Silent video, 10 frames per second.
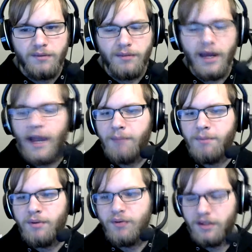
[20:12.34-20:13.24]

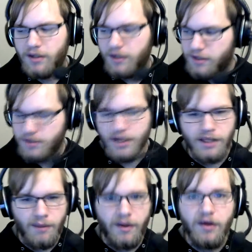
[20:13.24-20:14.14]
happy with the
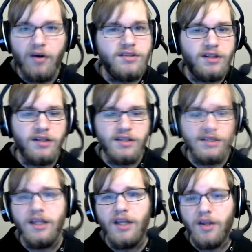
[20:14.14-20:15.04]
state that my console is
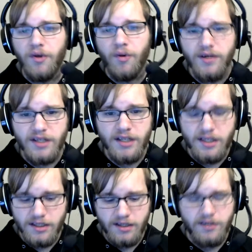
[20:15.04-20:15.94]
in, like the
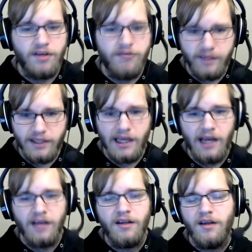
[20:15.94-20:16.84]
noises and the stuff like
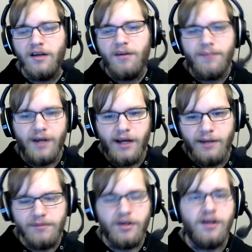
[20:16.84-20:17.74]
that. But I
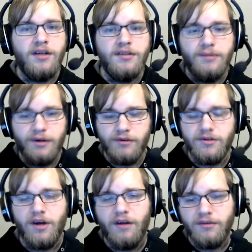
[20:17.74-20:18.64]
am talking to
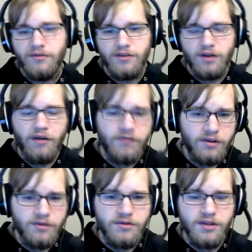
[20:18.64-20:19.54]
Microsoft to resolve
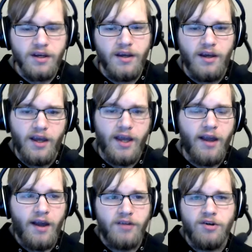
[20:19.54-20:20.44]
those.
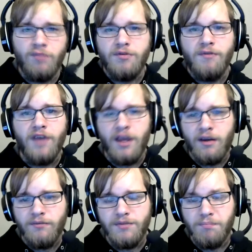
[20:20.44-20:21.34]
And in terms of
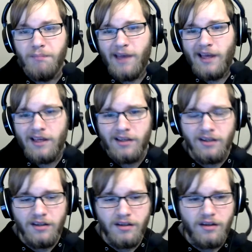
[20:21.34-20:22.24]
games, meh.
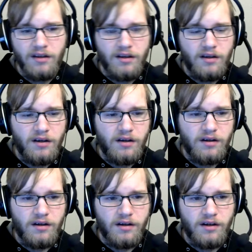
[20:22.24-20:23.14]

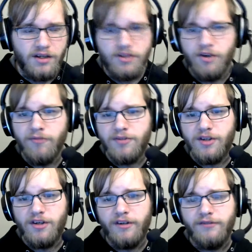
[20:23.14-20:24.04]
In terms
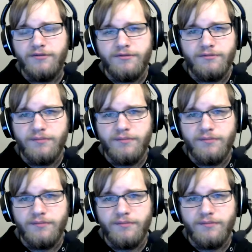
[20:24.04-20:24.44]
of